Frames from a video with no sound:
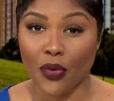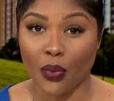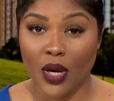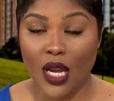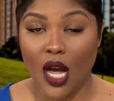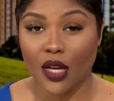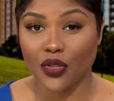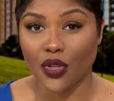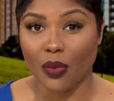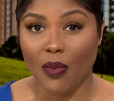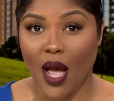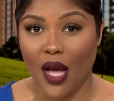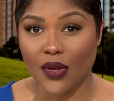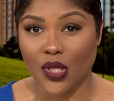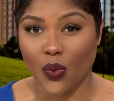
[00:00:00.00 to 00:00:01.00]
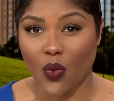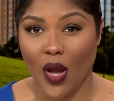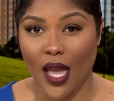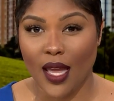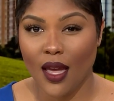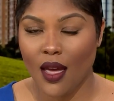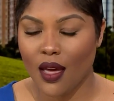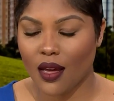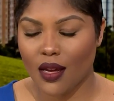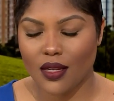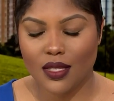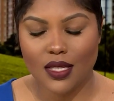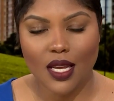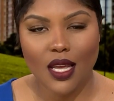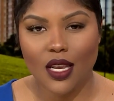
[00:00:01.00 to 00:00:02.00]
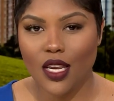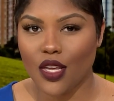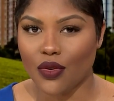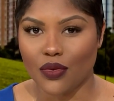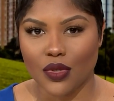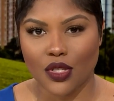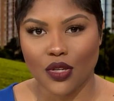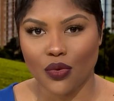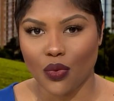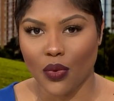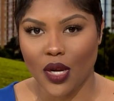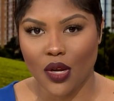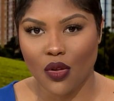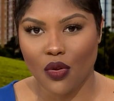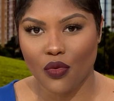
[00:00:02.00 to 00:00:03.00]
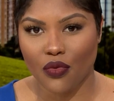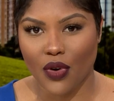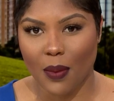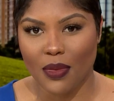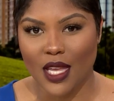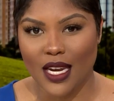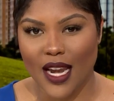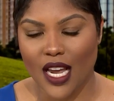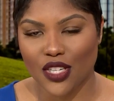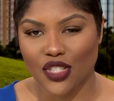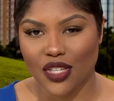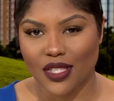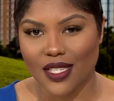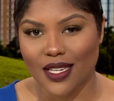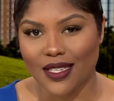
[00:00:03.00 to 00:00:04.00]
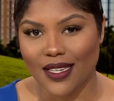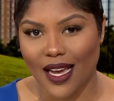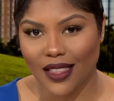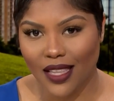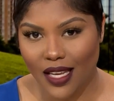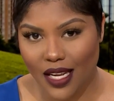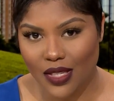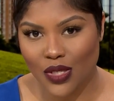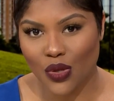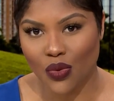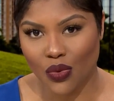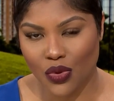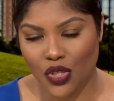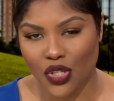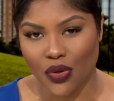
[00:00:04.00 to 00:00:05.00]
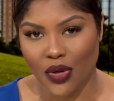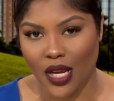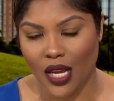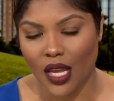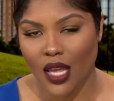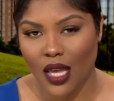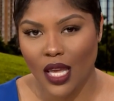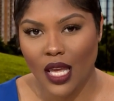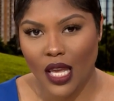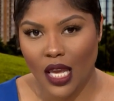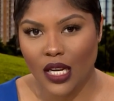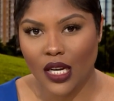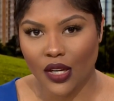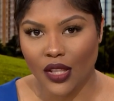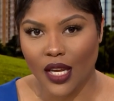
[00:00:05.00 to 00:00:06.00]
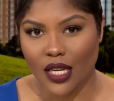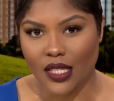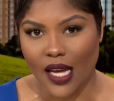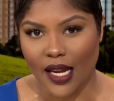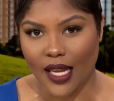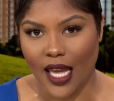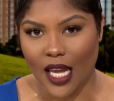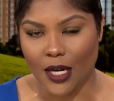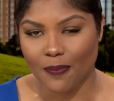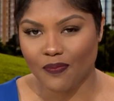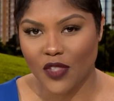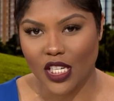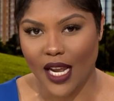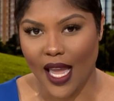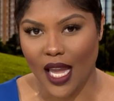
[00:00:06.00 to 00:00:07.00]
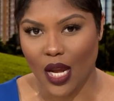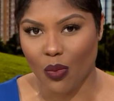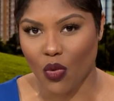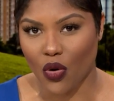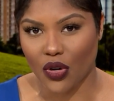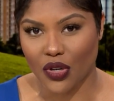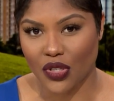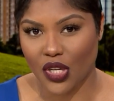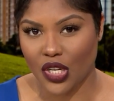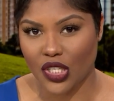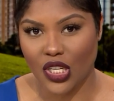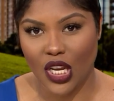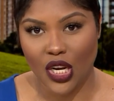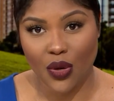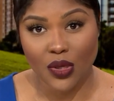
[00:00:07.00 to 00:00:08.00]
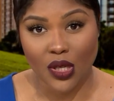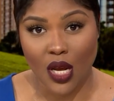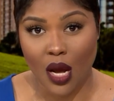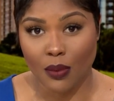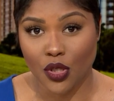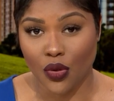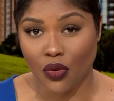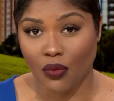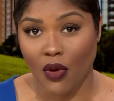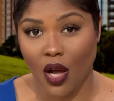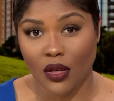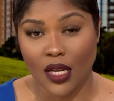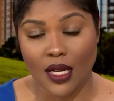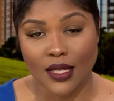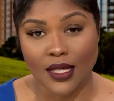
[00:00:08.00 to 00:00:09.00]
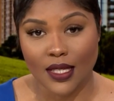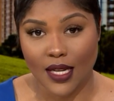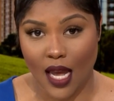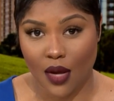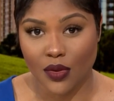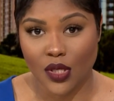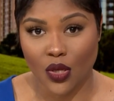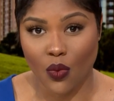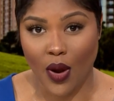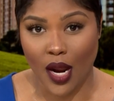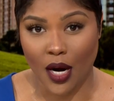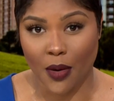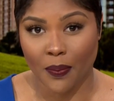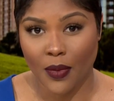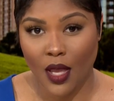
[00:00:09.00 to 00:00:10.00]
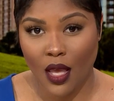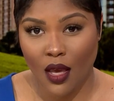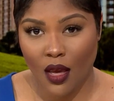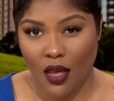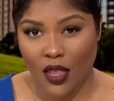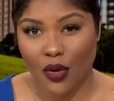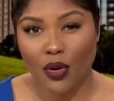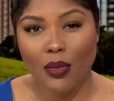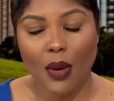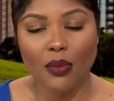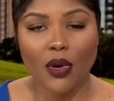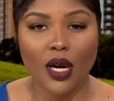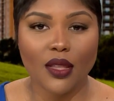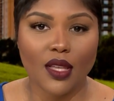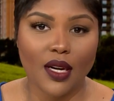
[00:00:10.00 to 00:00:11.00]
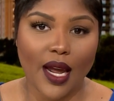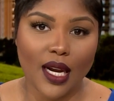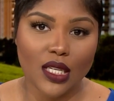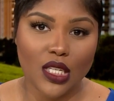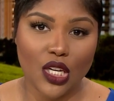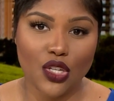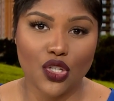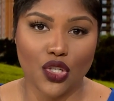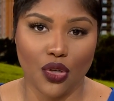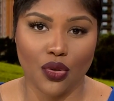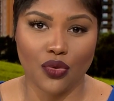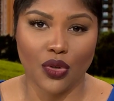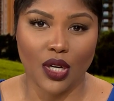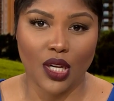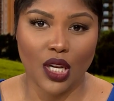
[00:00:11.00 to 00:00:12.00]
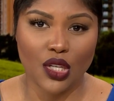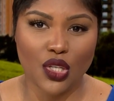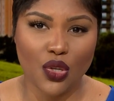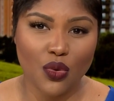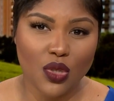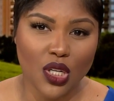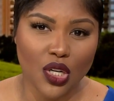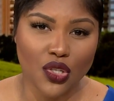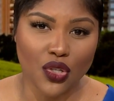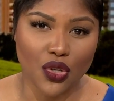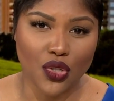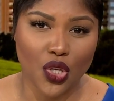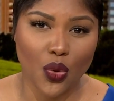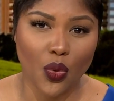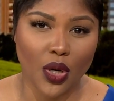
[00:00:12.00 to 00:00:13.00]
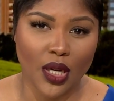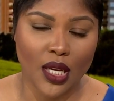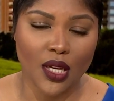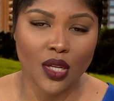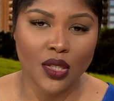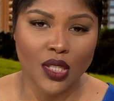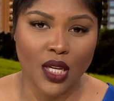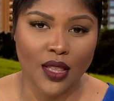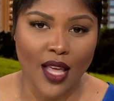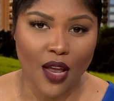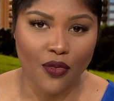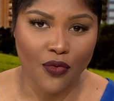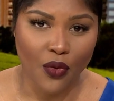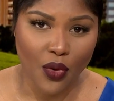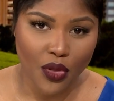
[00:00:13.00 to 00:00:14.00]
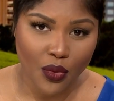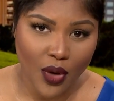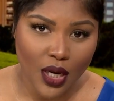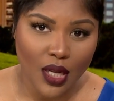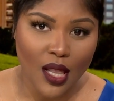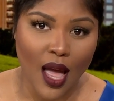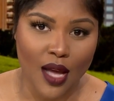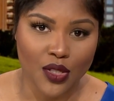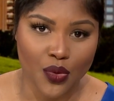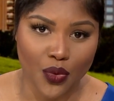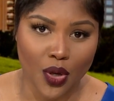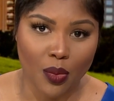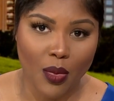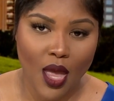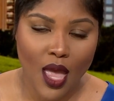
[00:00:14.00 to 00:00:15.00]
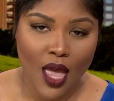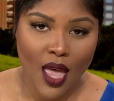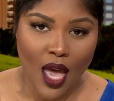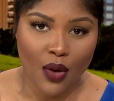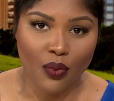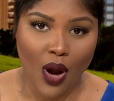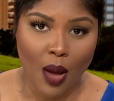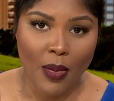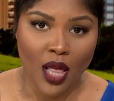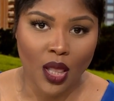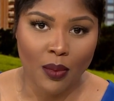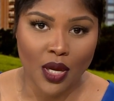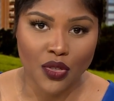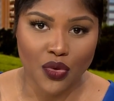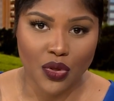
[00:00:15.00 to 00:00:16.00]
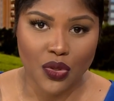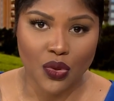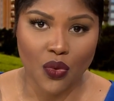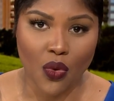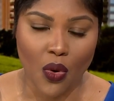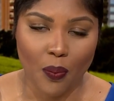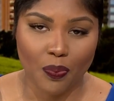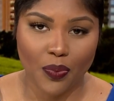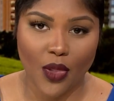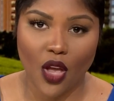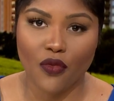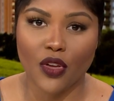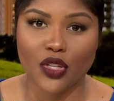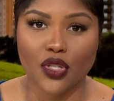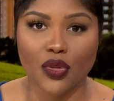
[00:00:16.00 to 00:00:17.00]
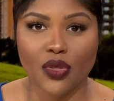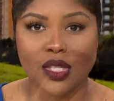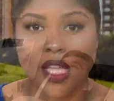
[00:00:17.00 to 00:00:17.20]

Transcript: 300 miles away, continues to reel from the nation's deadliest school shooting in nearly a decade. Today, mourners continue to come to Uvalde's town square. They're remembering the 19 children and two teachers who were killed in that fourth grade classroom at Robb Elementary School. Officials